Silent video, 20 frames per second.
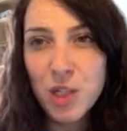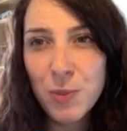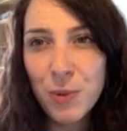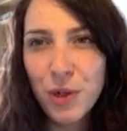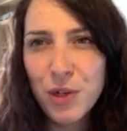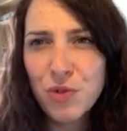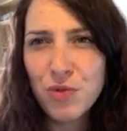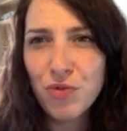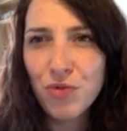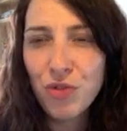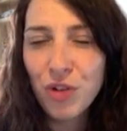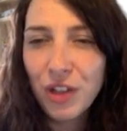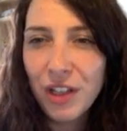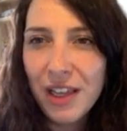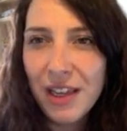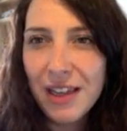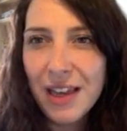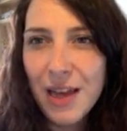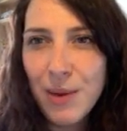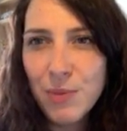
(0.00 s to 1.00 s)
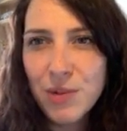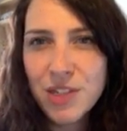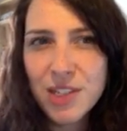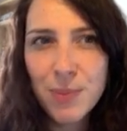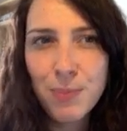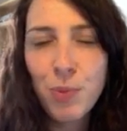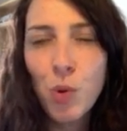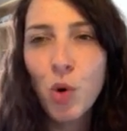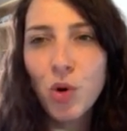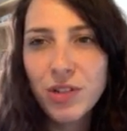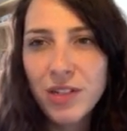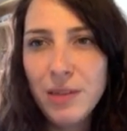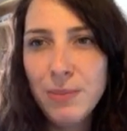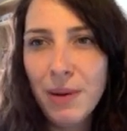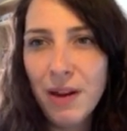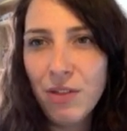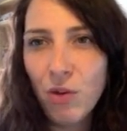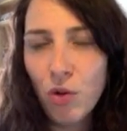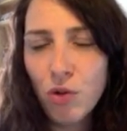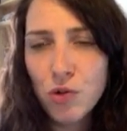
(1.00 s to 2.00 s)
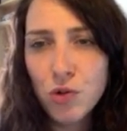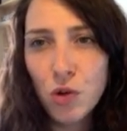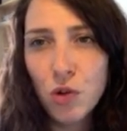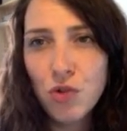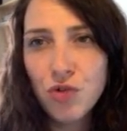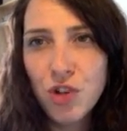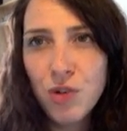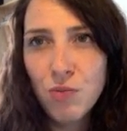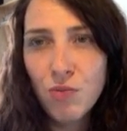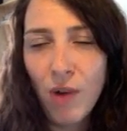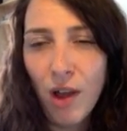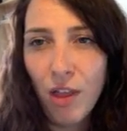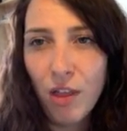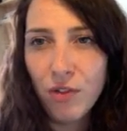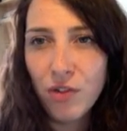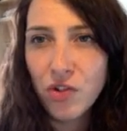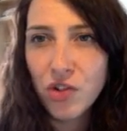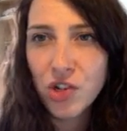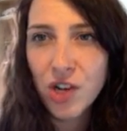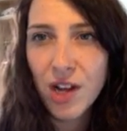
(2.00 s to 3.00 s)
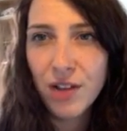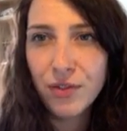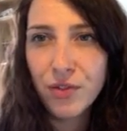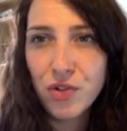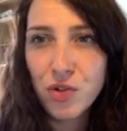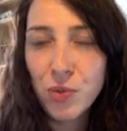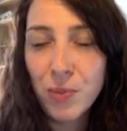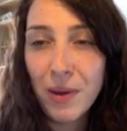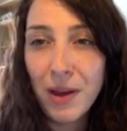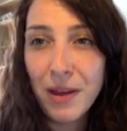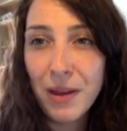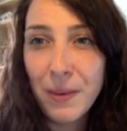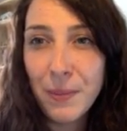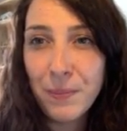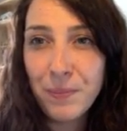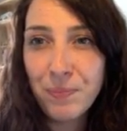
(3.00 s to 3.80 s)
because really it was supported by the Enchant regime rather than challenged by it.